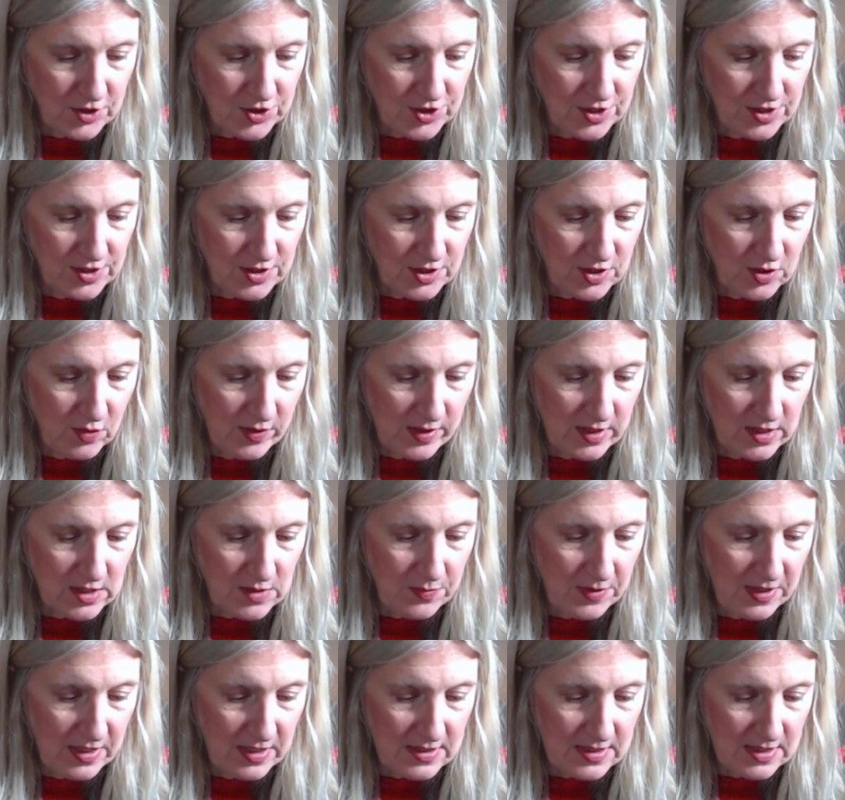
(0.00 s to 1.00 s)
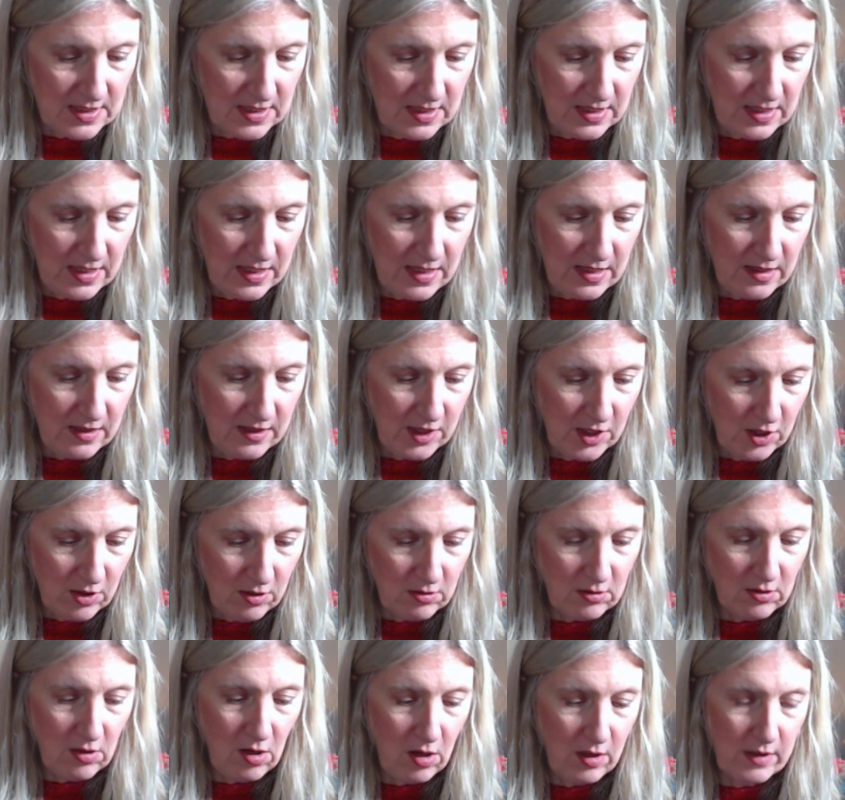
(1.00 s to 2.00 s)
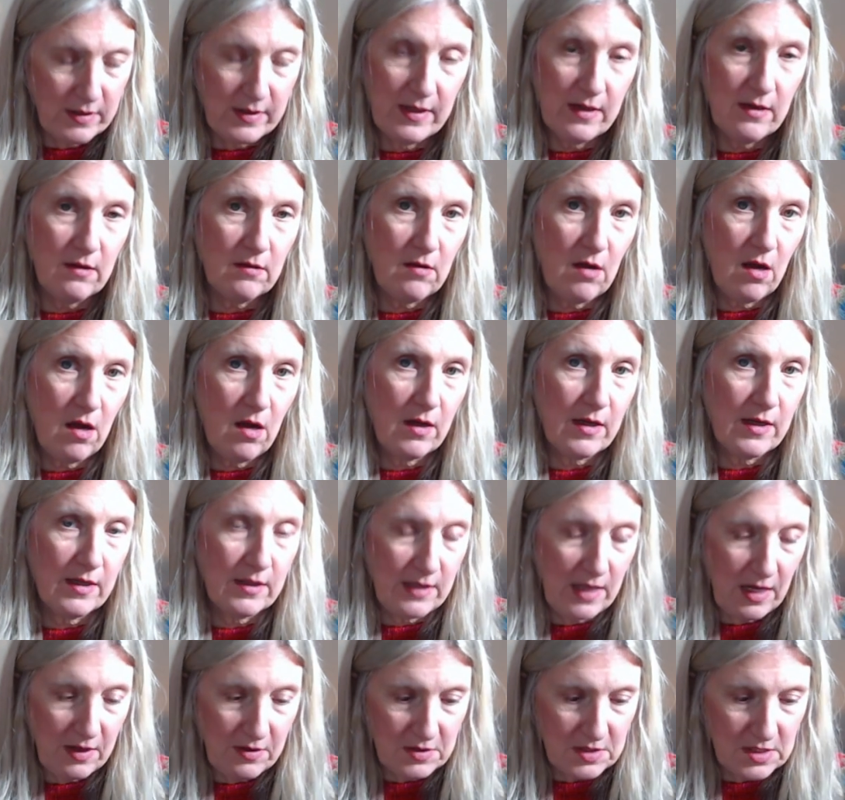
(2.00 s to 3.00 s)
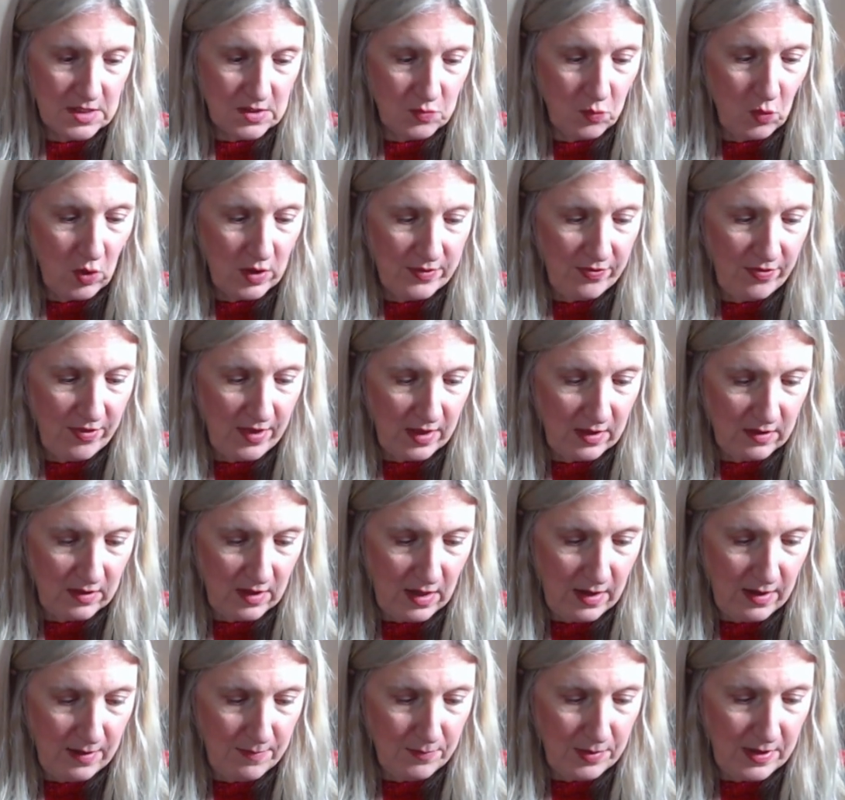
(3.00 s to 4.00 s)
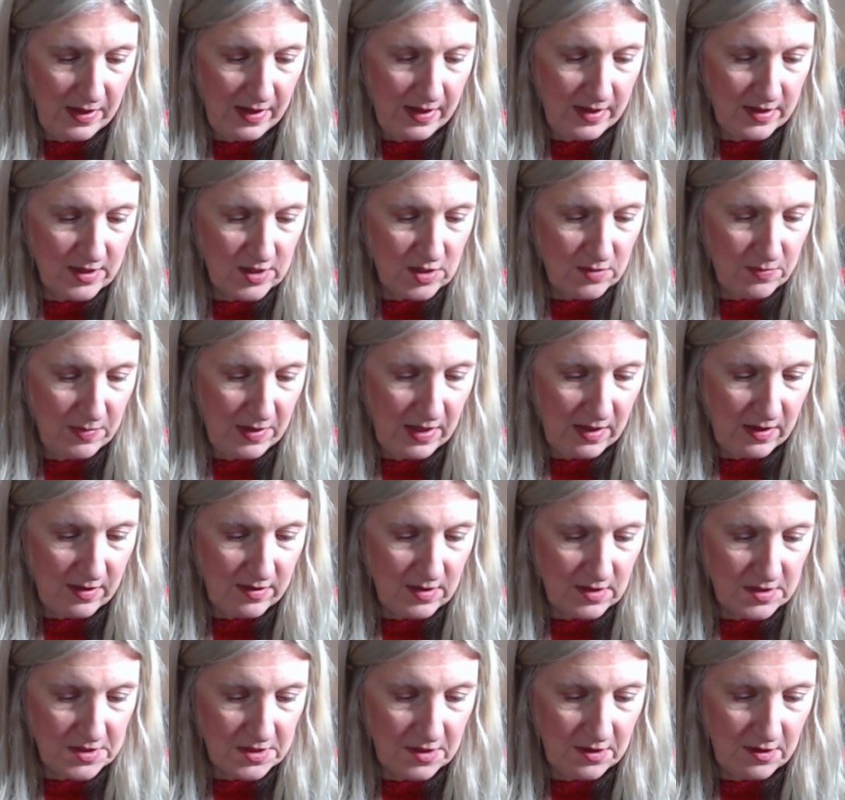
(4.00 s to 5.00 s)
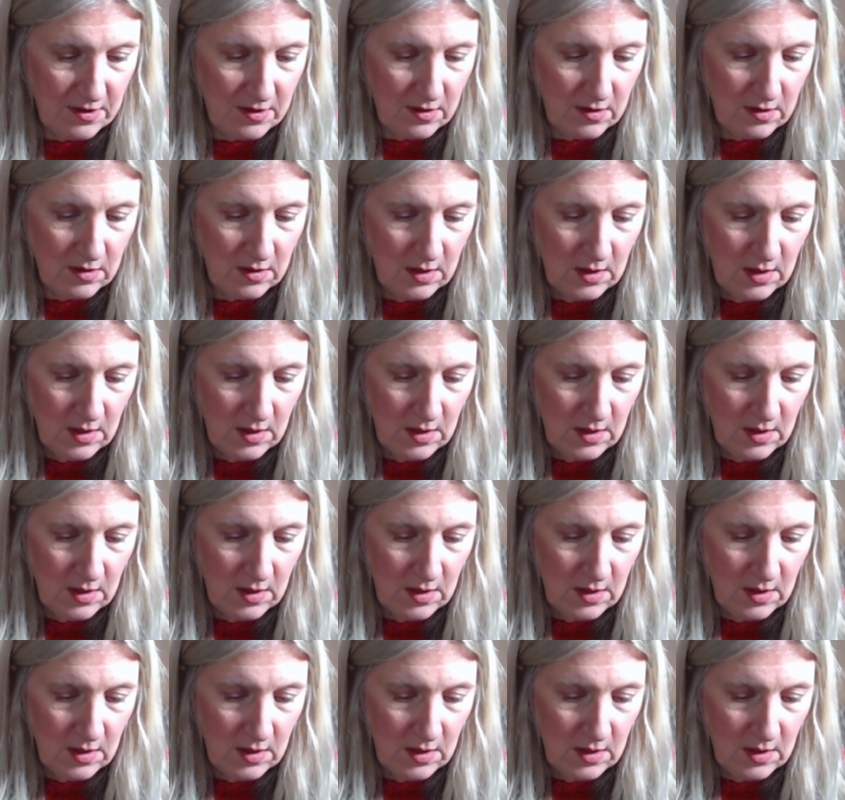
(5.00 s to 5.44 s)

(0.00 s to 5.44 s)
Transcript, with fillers: she's doing a Spin It to Knit It year long knit along, and that was one thing that I am planning to make this year.